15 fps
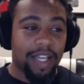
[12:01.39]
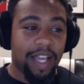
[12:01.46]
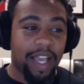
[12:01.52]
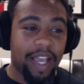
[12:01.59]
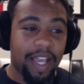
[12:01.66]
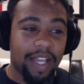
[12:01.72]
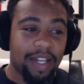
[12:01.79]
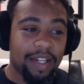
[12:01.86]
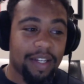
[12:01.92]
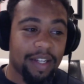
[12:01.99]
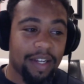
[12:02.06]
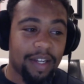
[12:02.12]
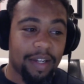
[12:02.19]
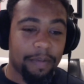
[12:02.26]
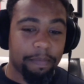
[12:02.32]
And
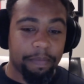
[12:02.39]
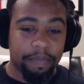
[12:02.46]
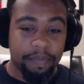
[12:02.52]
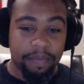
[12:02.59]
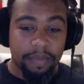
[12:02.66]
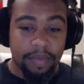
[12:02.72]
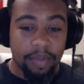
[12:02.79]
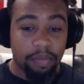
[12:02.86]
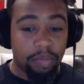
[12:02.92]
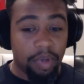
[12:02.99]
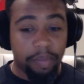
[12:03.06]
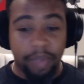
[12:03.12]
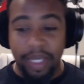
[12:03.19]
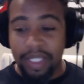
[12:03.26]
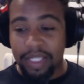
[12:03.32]

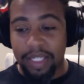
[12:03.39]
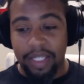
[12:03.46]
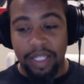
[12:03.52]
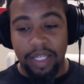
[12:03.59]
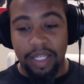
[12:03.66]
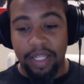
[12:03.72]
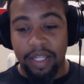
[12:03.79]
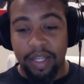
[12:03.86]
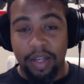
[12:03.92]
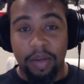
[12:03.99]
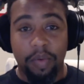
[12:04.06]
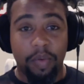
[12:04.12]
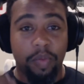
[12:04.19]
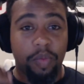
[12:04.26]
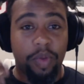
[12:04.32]
but basically,
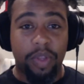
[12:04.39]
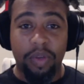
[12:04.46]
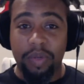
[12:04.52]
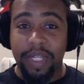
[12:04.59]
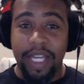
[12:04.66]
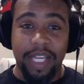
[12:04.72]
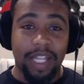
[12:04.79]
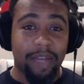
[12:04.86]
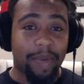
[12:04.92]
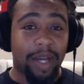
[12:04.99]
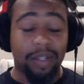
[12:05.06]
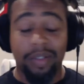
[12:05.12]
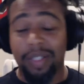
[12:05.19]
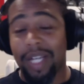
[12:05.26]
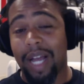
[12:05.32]
with you taking them
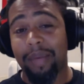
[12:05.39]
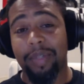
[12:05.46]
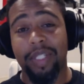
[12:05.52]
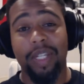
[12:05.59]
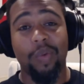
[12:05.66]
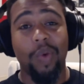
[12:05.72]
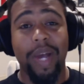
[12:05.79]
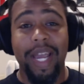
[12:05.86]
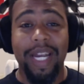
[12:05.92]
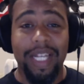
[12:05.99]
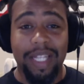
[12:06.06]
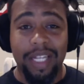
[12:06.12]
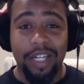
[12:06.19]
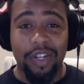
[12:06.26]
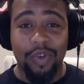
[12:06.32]
out, those goblins didn't want
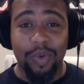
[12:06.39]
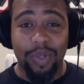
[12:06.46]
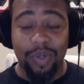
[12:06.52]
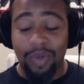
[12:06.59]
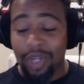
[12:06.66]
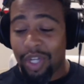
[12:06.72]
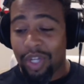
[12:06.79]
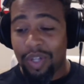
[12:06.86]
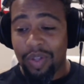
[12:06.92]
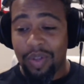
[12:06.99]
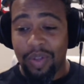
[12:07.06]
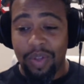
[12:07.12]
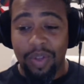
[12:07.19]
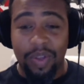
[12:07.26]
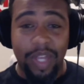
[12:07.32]
anything to do with you.
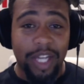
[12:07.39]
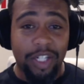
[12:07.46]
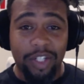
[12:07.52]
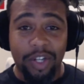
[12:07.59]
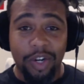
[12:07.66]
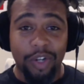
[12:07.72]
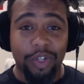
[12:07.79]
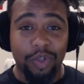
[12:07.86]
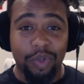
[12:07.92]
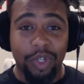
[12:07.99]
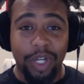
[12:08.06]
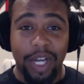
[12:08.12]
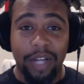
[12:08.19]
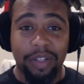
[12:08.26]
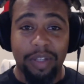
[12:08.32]
They just heard you
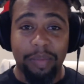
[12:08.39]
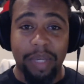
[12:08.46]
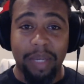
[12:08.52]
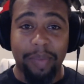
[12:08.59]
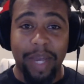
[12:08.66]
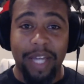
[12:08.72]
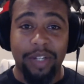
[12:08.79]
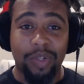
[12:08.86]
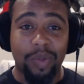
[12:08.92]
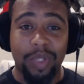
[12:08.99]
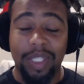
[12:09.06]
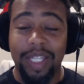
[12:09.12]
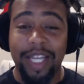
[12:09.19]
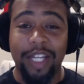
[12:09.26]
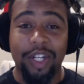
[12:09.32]
took out the big bad dude
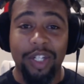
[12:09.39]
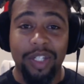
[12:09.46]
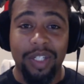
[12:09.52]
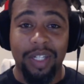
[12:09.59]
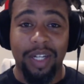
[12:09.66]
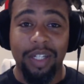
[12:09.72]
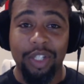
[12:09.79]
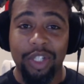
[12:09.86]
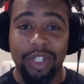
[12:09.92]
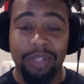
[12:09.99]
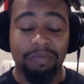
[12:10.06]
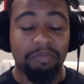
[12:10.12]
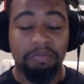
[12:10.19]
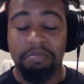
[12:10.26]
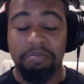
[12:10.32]
that they couldn't touch.
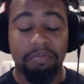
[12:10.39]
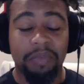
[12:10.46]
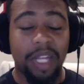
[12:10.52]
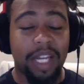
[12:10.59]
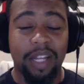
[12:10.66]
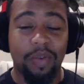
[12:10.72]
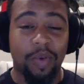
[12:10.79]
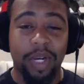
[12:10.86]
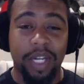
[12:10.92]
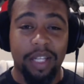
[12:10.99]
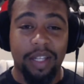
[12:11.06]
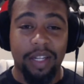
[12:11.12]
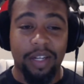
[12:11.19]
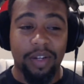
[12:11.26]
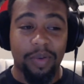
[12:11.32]
They didn't want
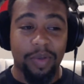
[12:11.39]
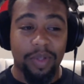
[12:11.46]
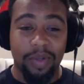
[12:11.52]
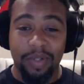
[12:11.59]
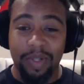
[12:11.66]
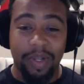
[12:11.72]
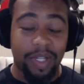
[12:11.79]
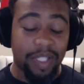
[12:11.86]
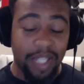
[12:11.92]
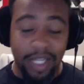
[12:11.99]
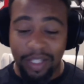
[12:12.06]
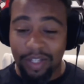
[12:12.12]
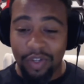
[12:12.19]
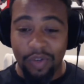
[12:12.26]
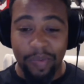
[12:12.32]
anything to do with you. So they
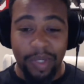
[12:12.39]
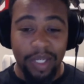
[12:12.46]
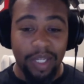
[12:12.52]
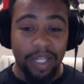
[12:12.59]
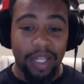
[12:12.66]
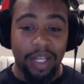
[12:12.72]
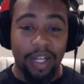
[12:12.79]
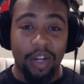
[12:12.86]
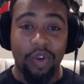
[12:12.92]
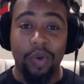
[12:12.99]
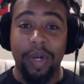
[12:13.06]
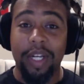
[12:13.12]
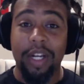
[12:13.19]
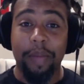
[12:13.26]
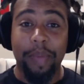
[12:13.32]
take the human, who
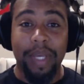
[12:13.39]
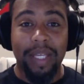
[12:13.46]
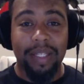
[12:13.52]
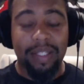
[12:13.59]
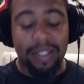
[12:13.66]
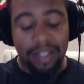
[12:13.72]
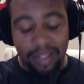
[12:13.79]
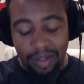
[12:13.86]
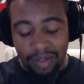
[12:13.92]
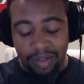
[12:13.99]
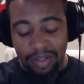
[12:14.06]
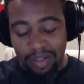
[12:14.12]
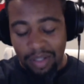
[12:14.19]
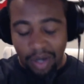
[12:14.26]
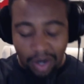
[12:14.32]
ended up being
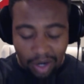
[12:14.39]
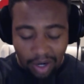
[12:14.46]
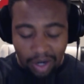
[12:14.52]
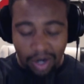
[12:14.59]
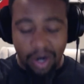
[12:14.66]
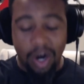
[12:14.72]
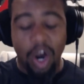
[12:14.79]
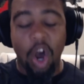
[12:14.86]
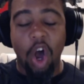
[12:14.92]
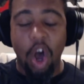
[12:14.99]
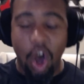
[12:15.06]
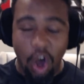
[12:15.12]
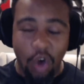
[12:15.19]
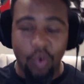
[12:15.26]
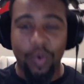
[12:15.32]
Sildar
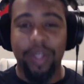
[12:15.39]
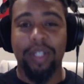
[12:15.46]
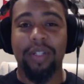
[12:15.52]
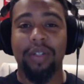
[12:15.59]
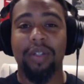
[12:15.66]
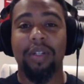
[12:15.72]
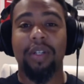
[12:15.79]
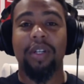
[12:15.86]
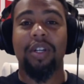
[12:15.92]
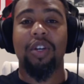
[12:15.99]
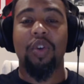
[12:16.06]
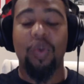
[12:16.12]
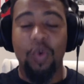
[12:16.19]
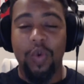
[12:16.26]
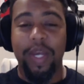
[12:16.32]
Hallwinter,
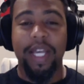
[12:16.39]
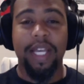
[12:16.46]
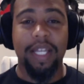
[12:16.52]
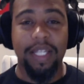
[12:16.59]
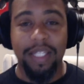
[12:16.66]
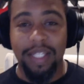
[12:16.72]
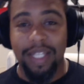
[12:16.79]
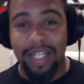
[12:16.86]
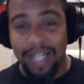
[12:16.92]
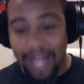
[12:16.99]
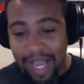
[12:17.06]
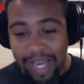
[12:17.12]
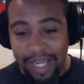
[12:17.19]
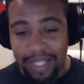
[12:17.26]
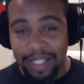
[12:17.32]
who is the
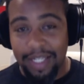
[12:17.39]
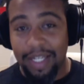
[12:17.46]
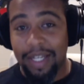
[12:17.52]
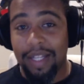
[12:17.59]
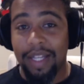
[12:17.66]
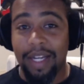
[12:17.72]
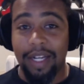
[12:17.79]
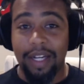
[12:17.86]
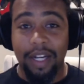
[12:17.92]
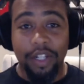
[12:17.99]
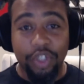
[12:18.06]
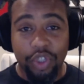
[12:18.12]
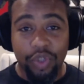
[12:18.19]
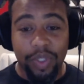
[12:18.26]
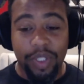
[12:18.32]
knight that
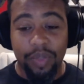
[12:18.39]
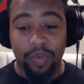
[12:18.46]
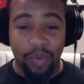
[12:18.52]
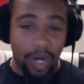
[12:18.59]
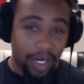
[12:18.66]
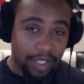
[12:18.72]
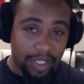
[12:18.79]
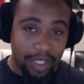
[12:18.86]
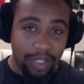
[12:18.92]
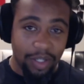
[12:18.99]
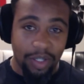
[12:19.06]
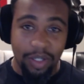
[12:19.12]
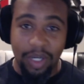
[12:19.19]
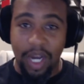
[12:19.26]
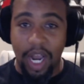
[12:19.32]
Gundren
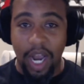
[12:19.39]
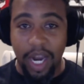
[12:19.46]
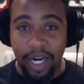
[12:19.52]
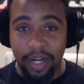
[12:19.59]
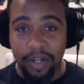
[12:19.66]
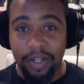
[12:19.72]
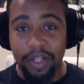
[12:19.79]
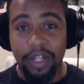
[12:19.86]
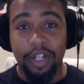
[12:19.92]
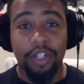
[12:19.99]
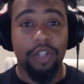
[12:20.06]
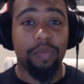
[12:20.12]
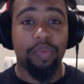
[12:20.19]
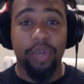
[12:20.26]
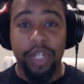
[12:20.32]
Rockseeker hired
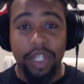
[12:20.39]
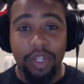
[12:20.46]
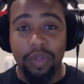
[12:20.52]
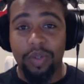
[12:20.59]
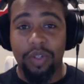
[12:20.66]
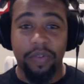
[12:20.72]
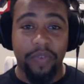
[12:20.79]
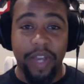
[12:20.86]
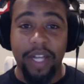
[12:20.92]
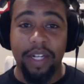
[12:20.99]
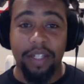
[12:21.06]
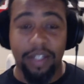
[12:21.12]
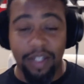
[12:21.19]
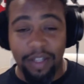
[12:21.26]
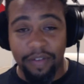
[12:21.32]
to bring you to
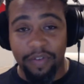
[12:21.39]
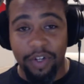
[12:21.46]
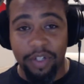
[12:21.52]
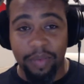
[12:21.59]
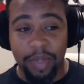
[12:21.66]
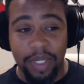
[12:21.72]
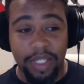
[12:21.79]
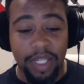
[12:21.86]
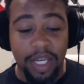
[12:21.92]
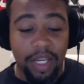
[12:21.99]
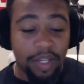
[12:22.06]
Phandalin in the first place.